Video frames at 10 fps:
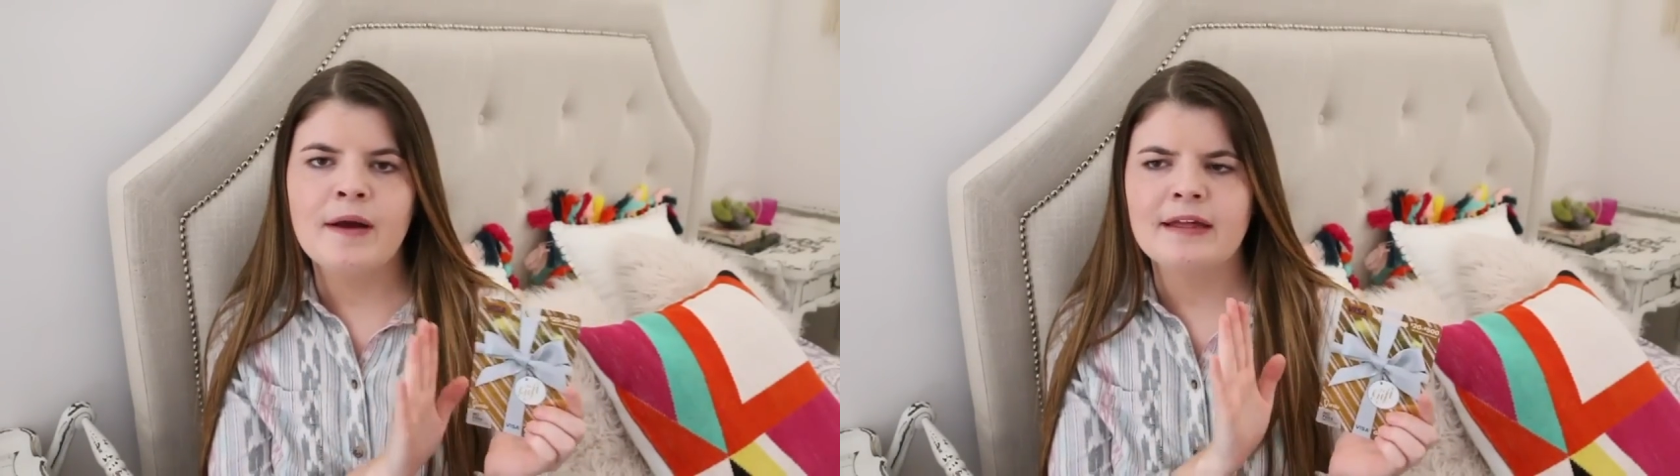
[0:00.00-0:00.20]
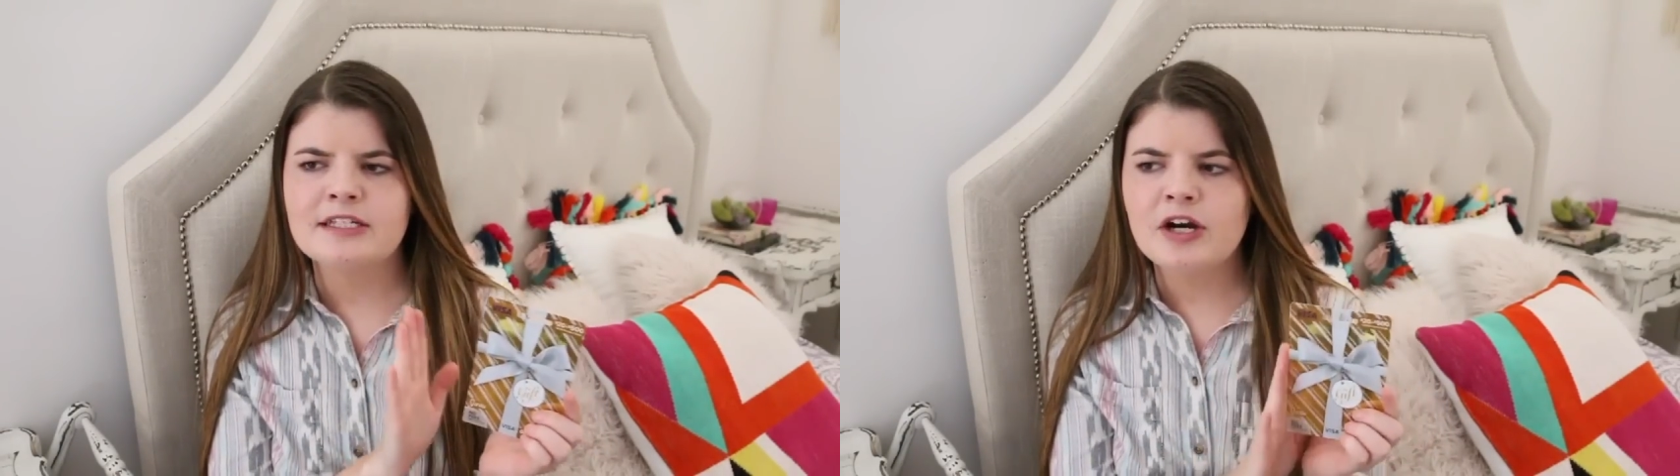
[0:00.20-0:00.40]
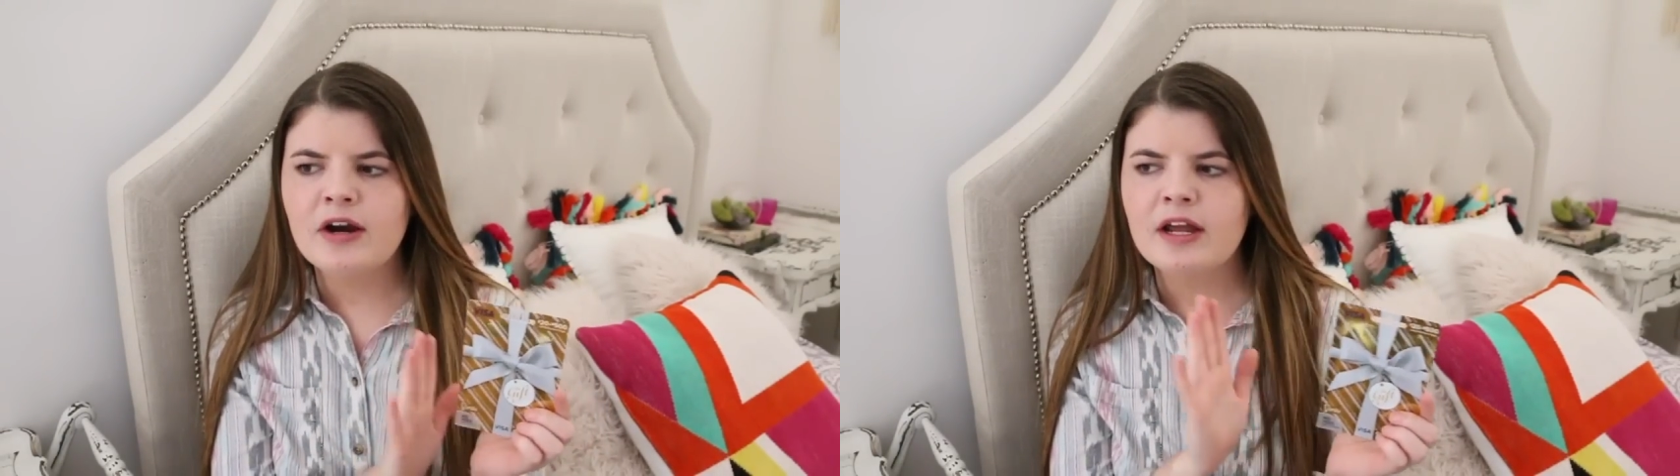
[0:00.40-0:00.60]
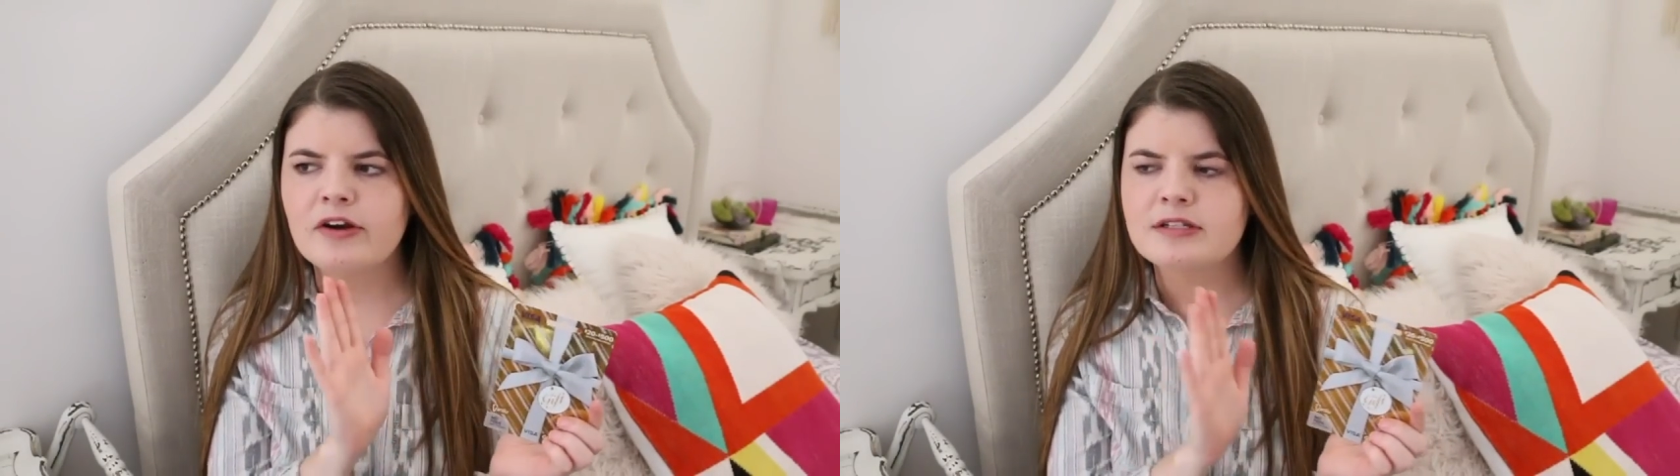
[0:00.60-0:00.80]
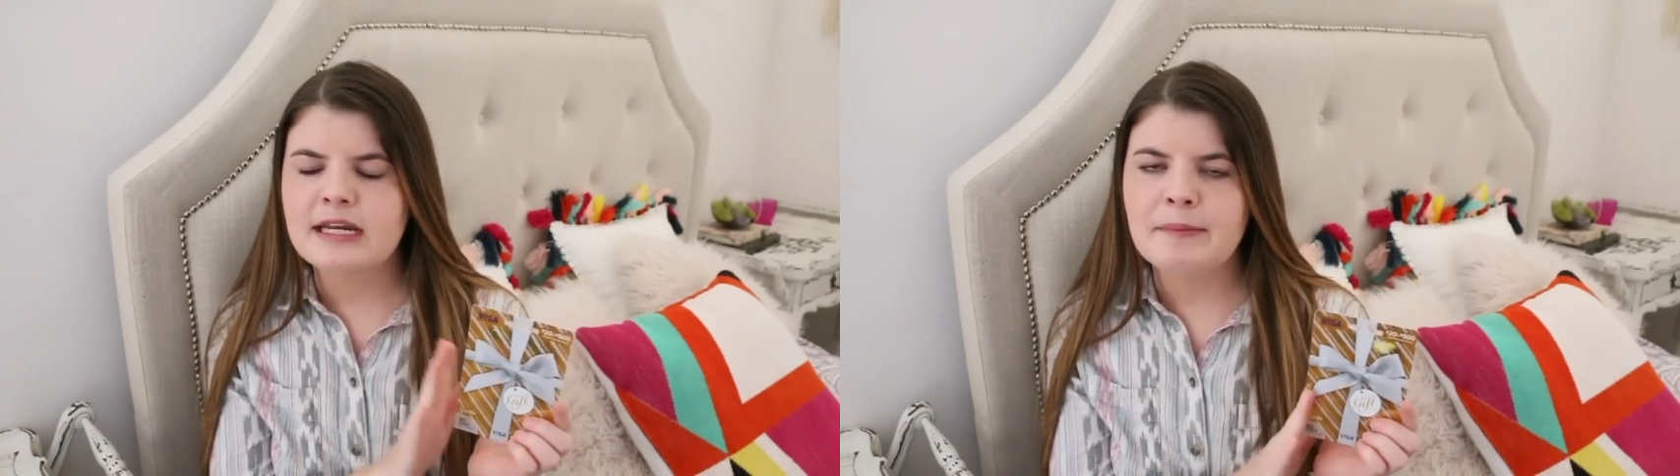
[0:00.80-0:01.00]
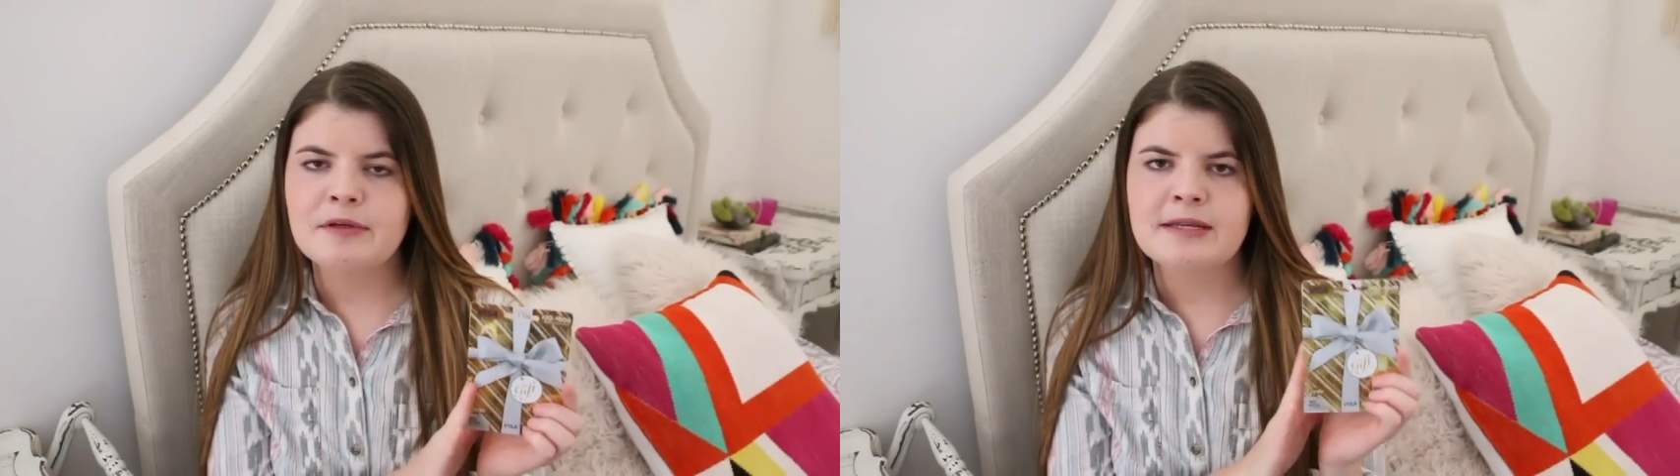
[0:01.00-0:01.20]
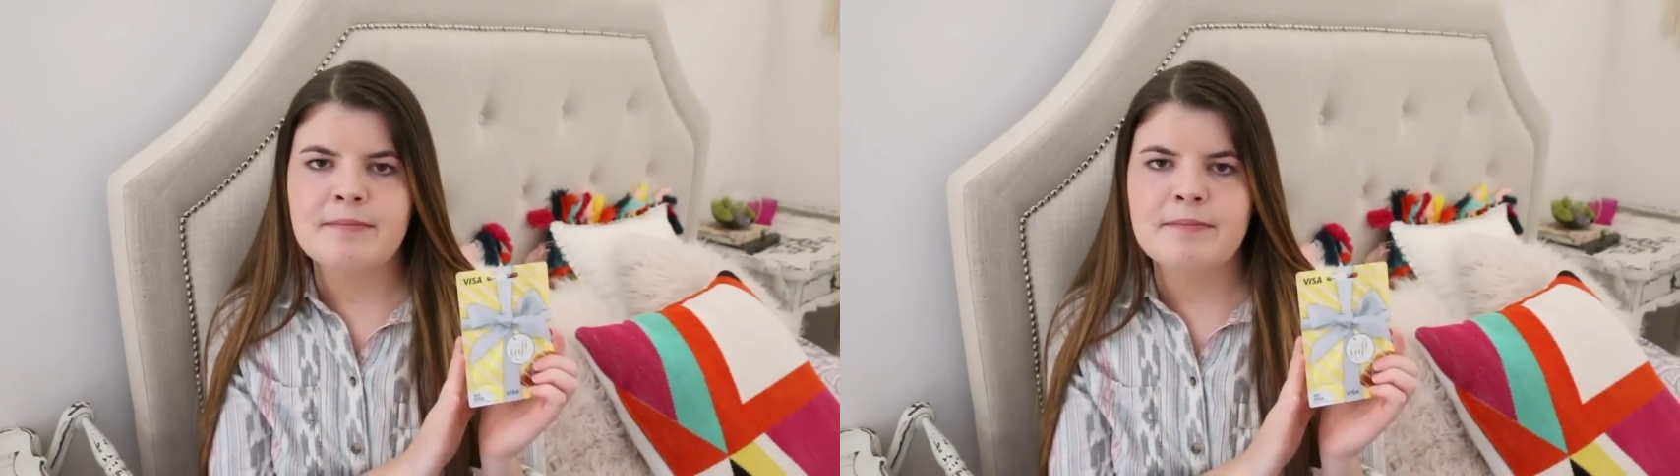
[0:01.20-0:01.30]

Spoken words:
want, like Target or Staples,